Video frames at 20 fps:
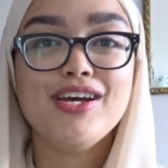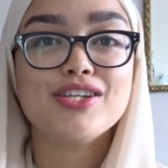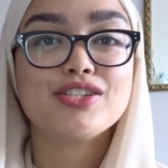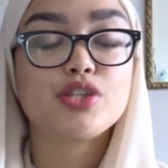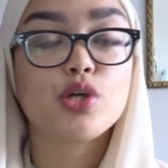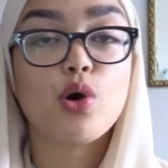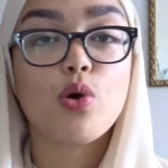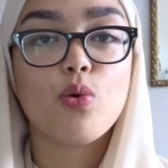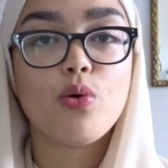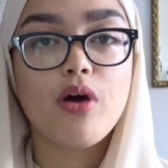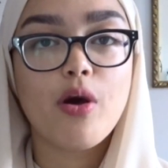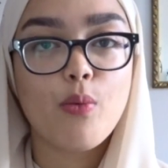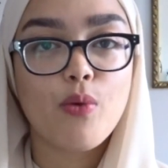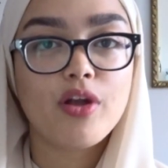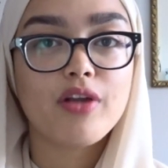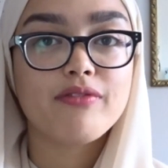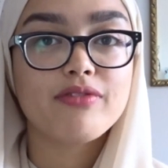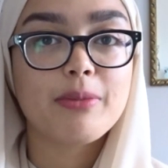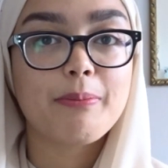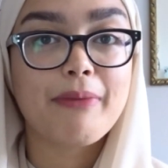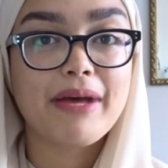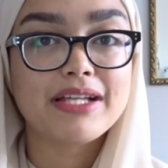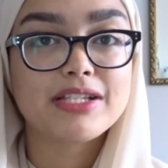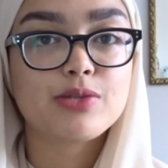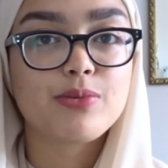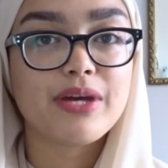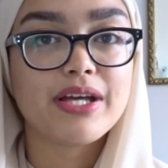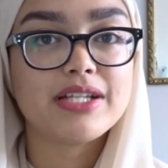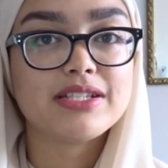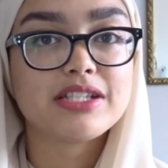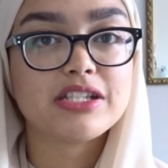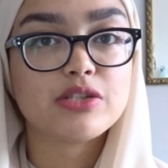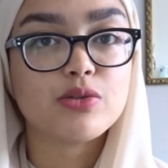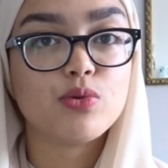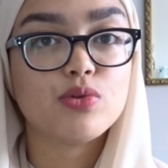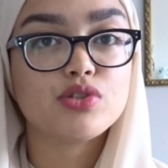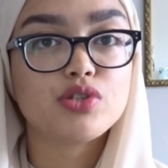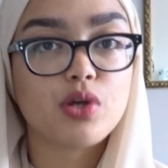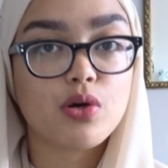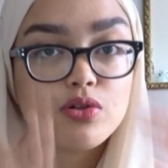So one of the best ways is
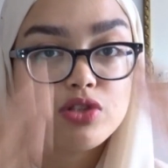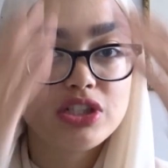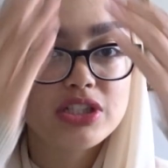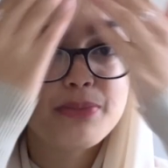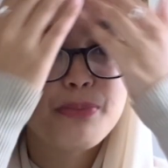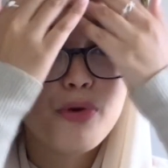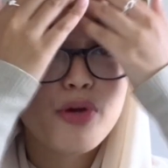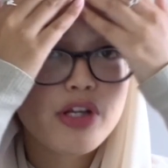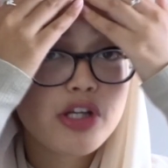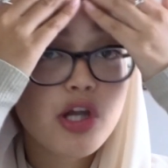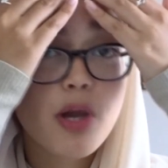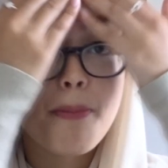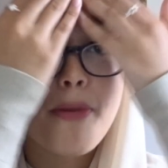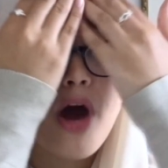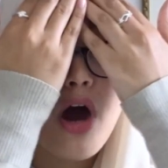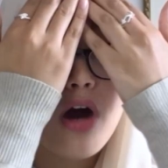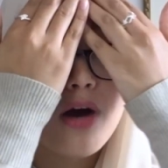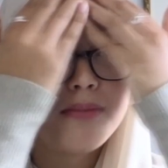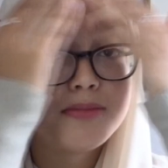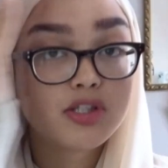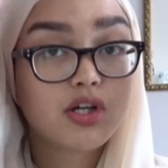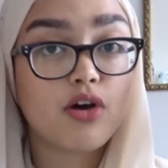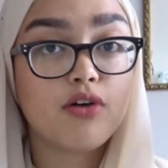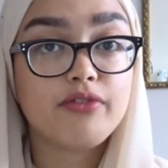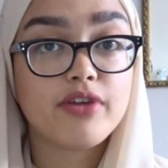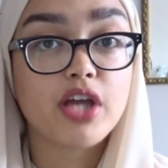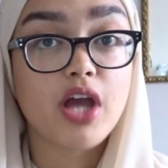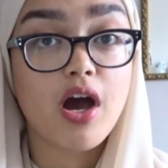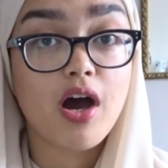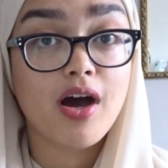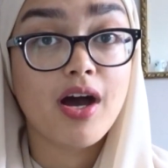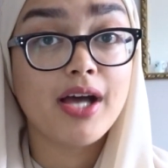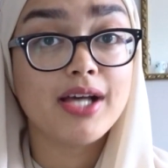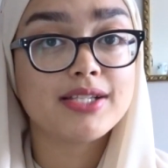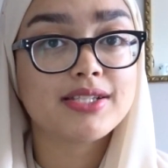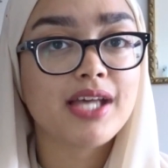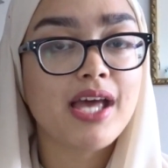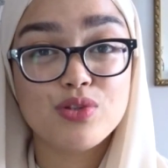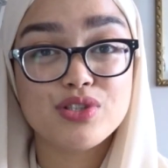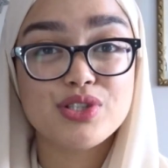also just putting your palms over your
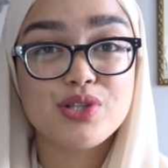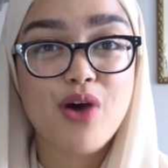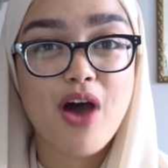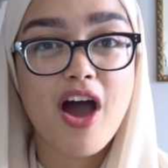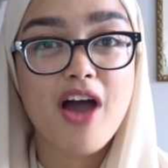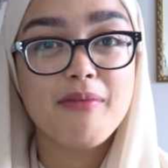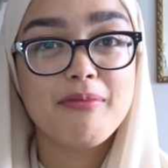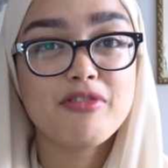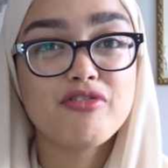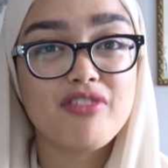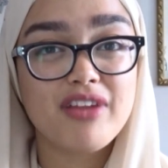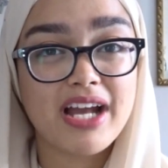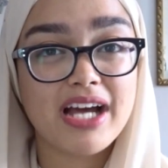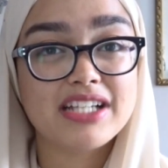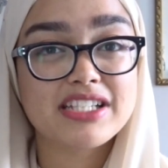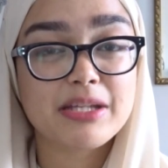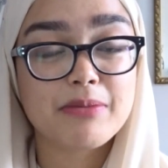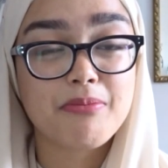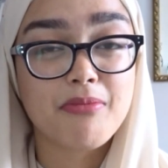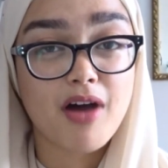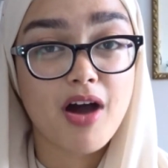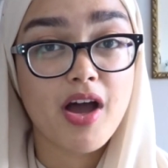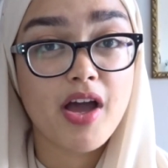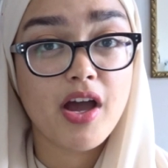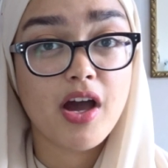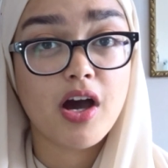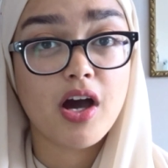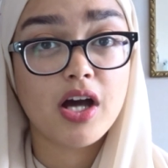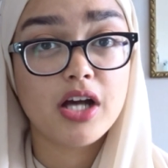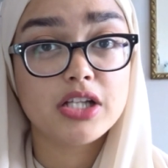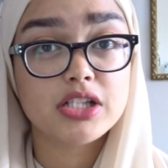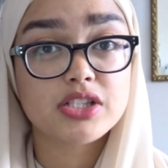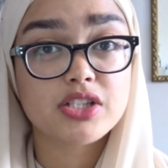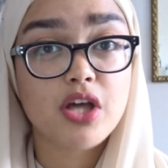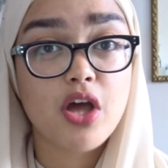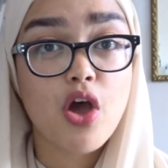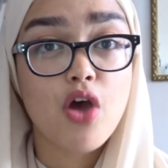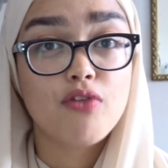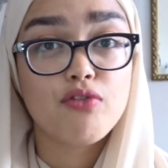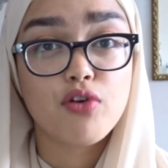eyes. Also, I've been relaxing my eyes
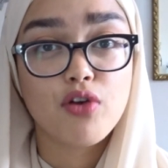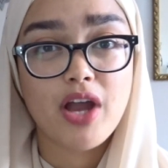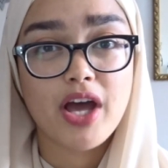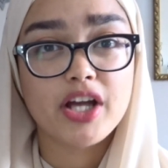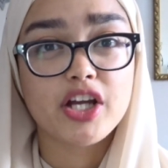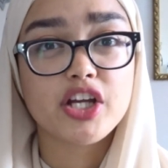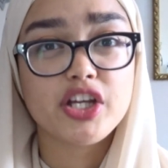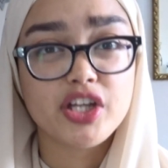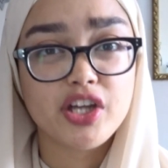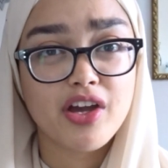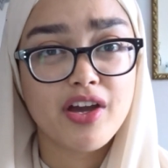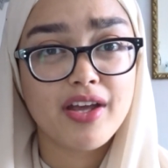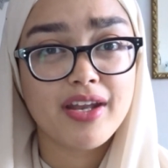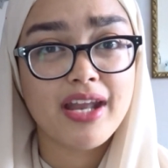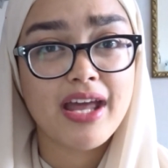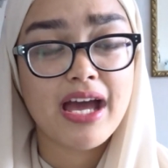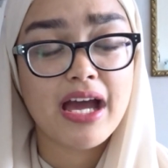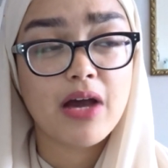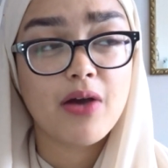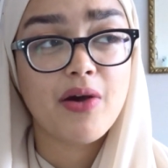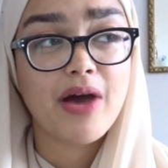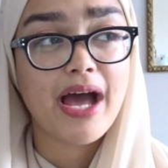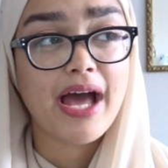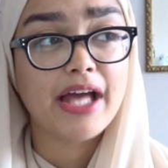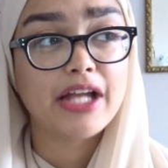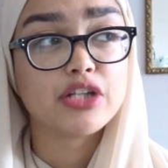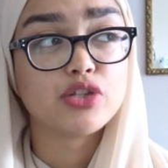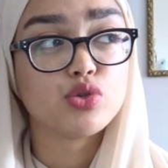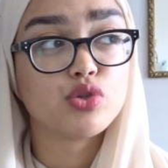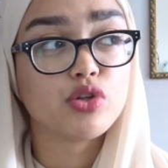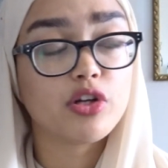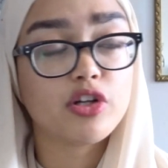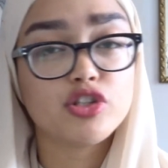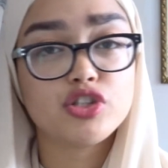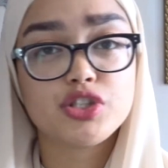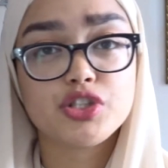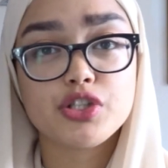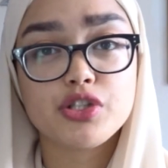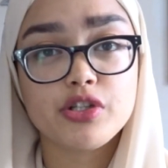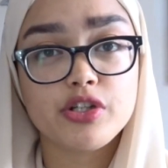for like a year now, and
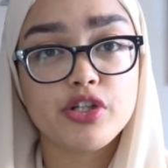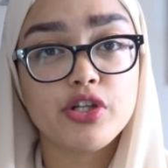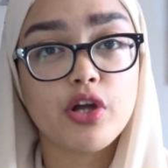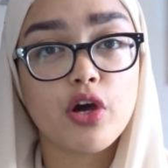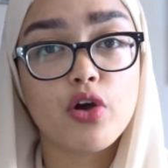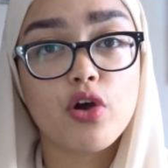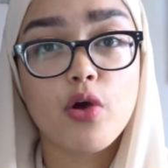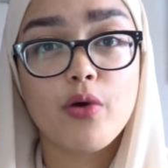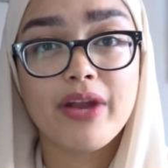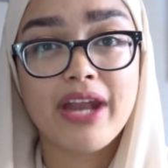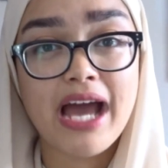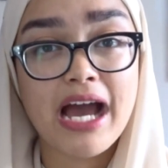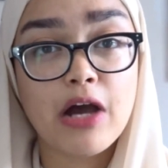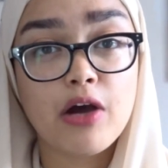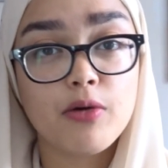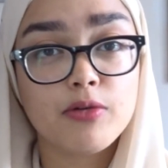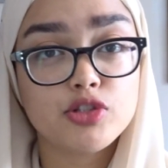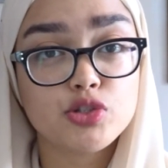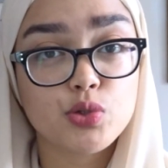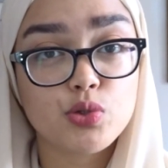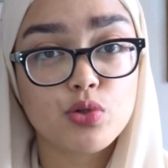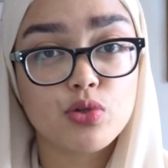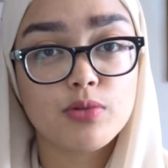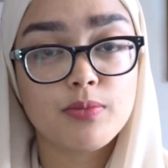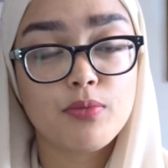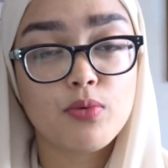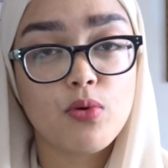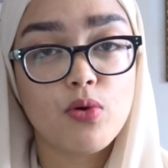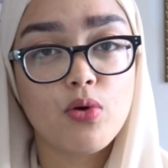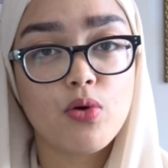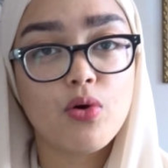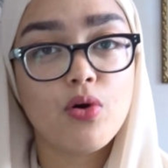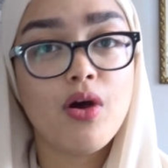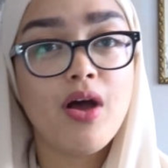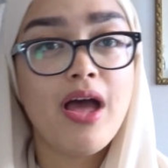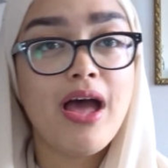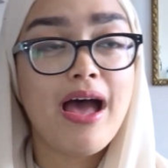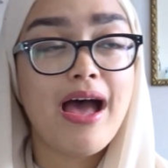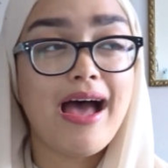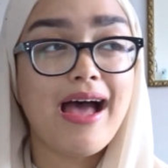going outdoor more
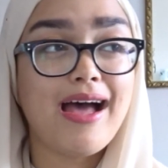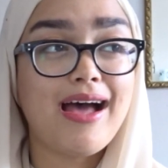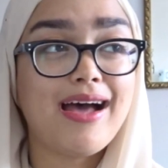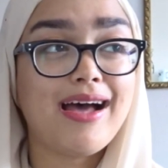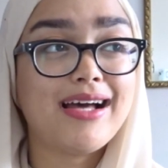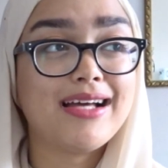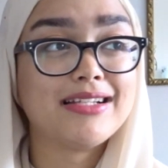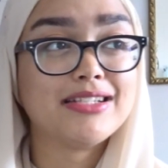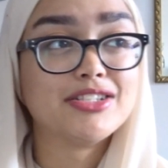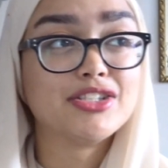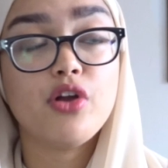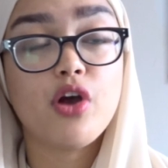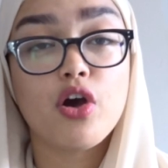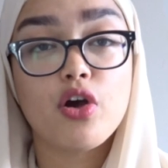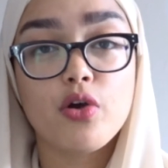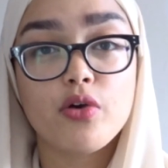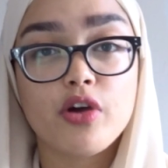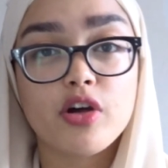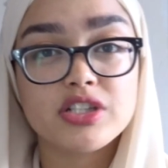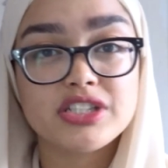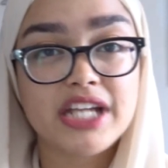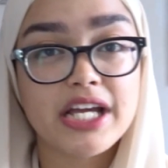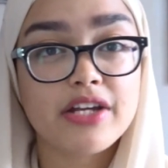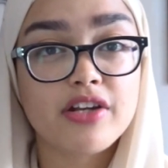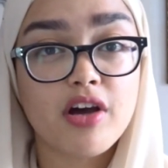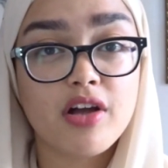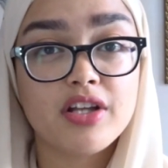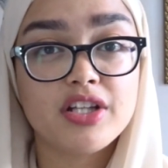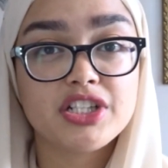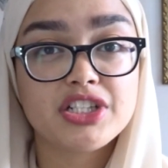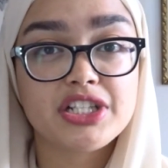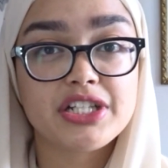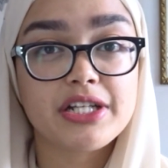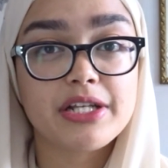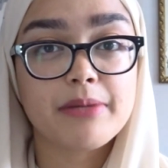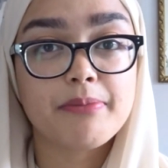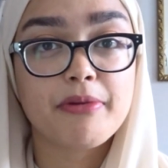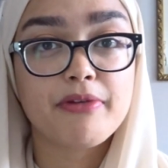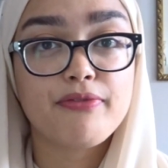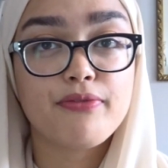and not going on
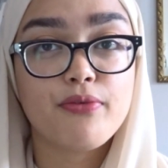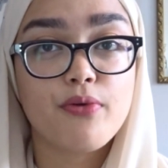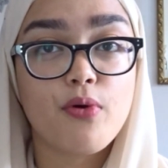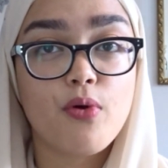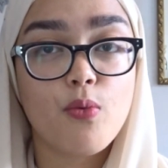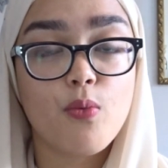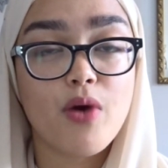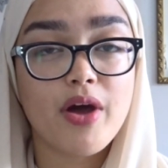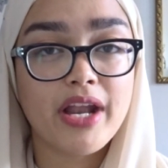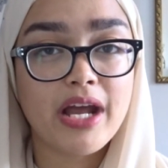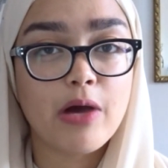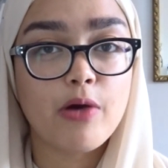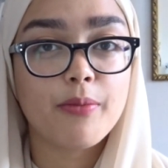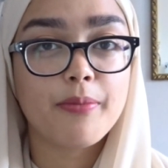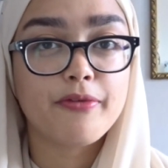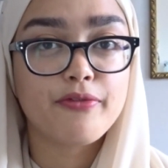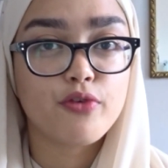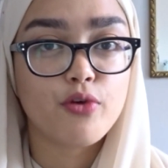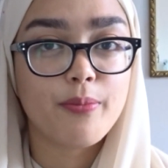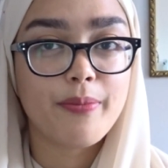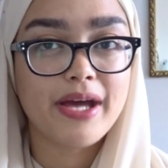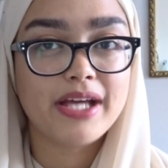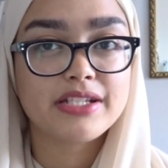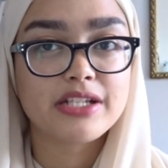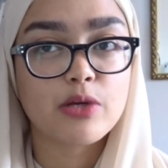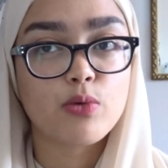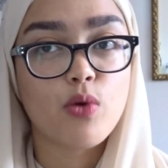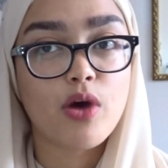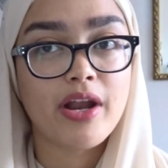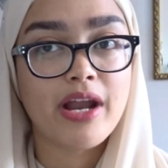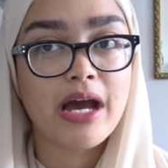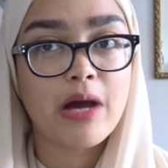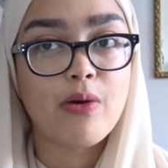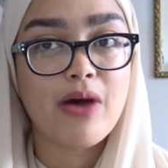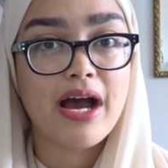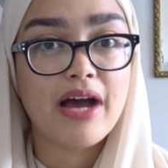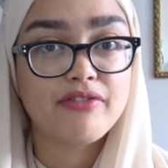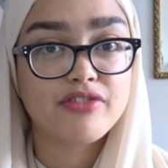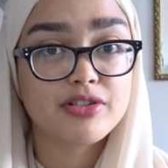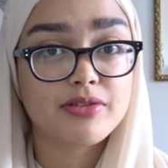technology before 1 hour before bed and 1 hour
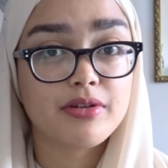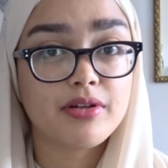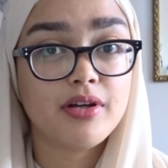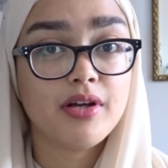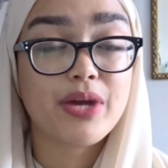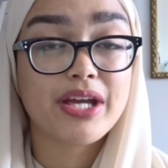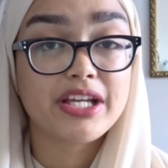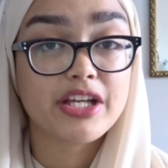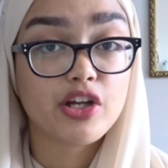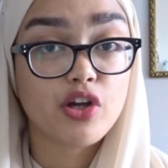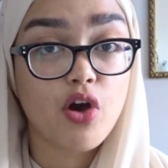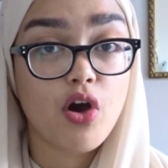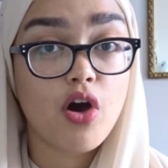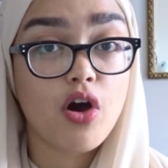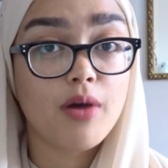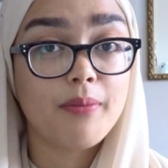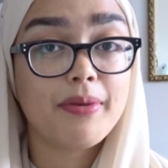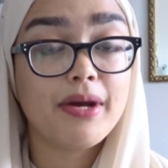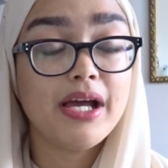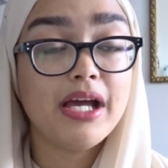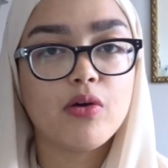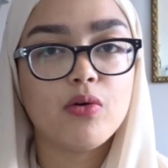after waking up.